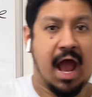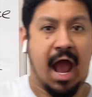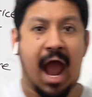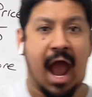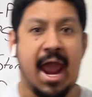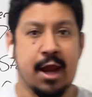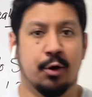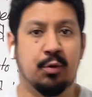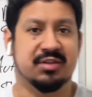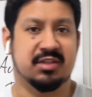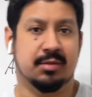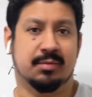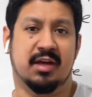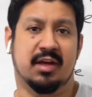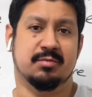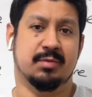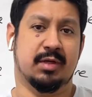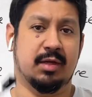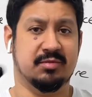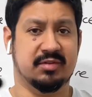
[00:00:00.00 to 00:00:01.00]
Hey, what's up guys?
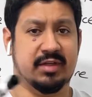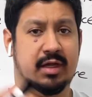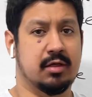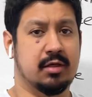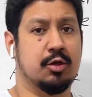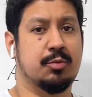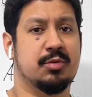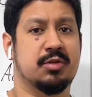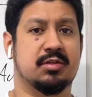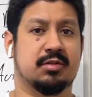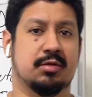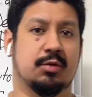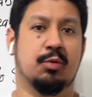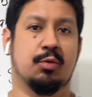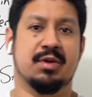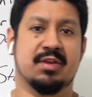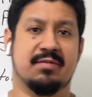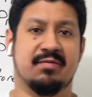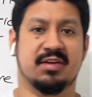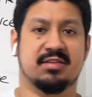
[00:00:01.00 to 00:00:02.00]
My name is Daniel
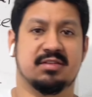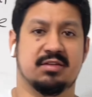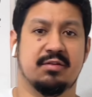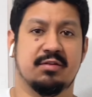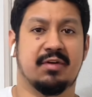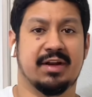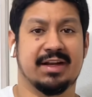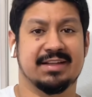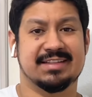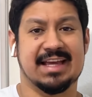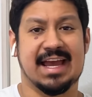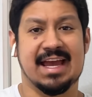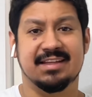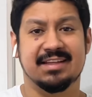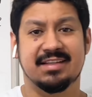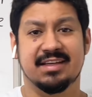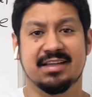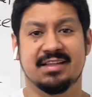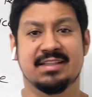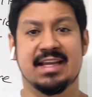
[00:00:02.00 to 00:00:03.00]
with Invest in You Finance, and
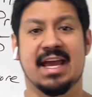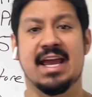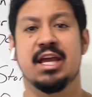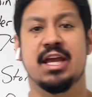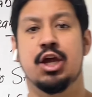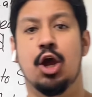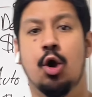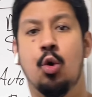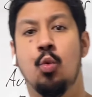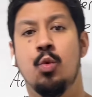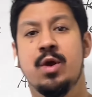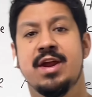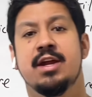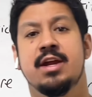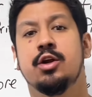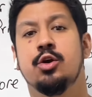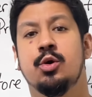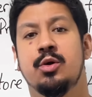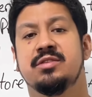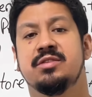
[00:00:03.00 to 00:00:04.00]
today we are
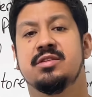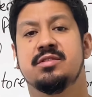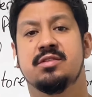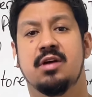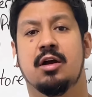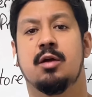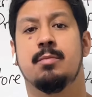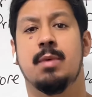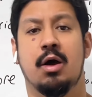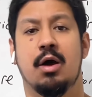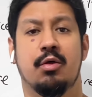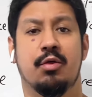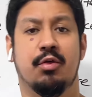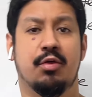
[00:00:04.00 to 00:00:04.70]
going to talk about